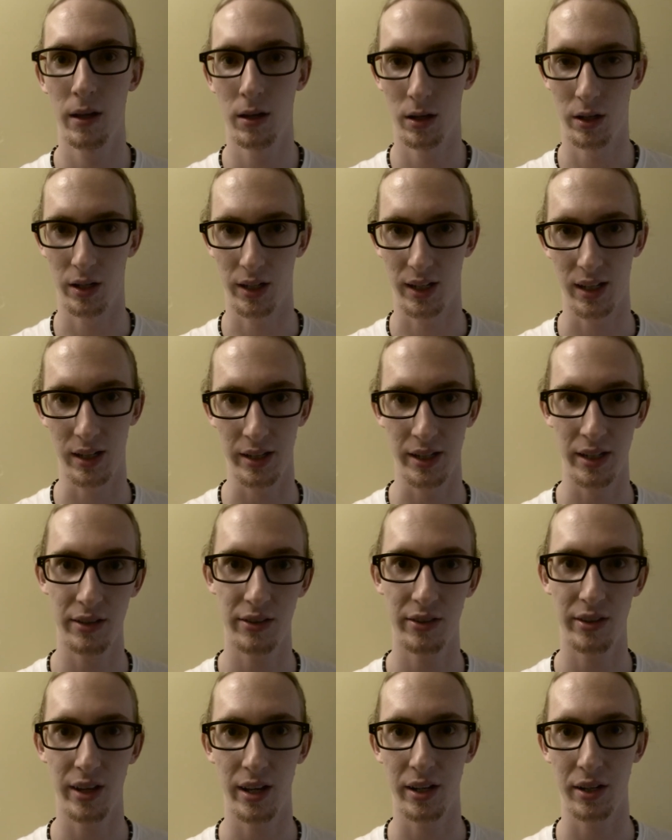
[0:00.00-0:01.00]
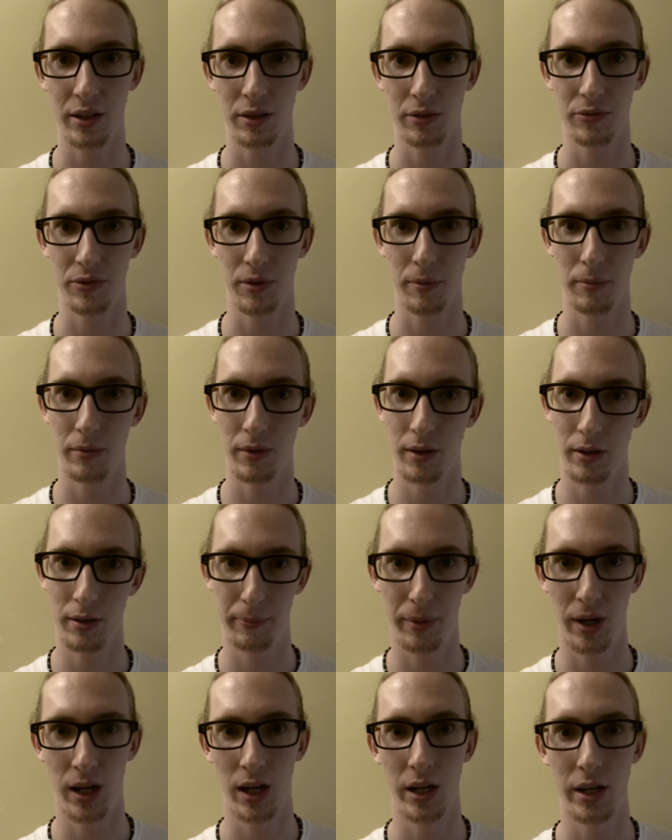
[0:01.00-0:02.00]
on a clean setting from the
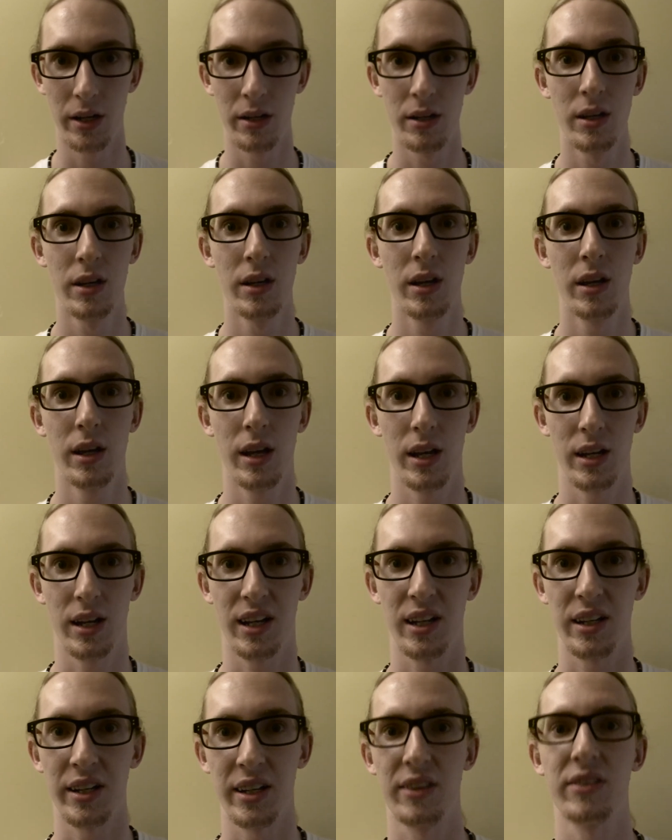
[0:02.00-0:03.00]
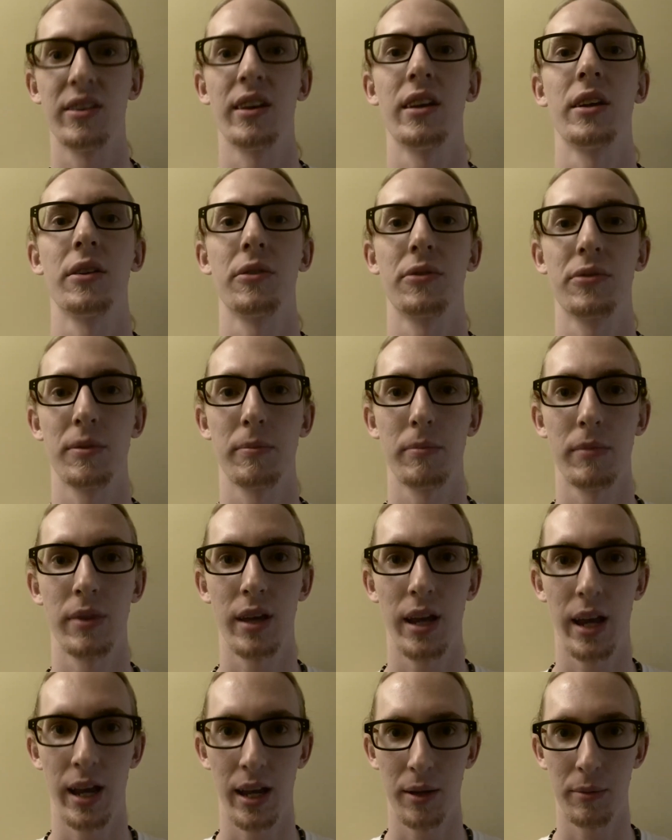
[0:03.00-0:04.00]
pod and a clean setting from the
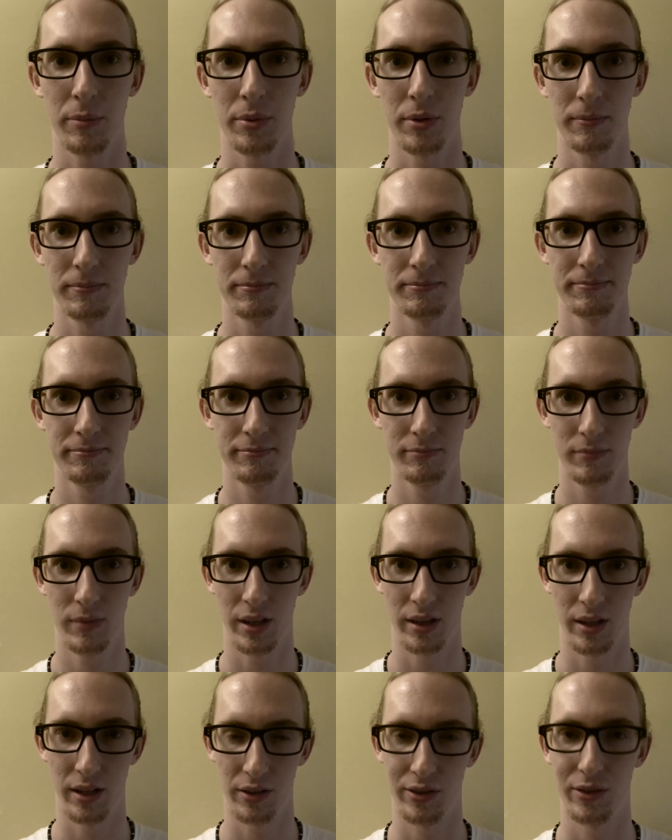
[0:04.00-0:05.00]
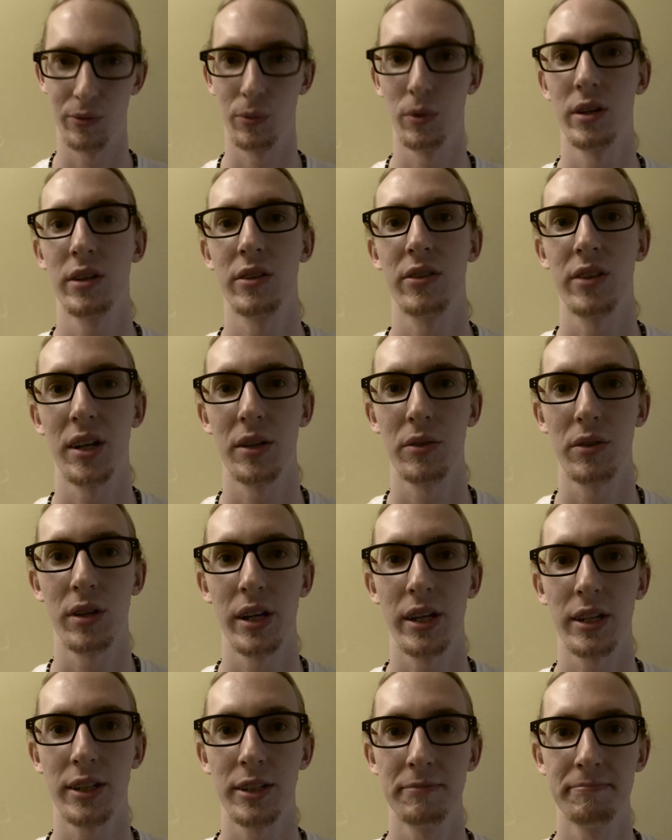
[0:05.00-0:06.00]
amp. And this is what it sounds
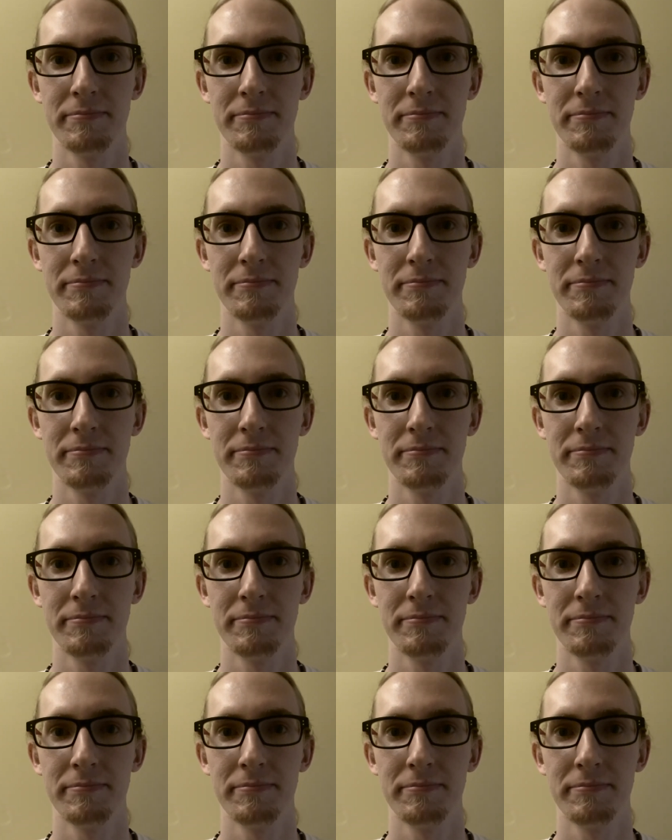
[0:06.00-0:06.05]
like.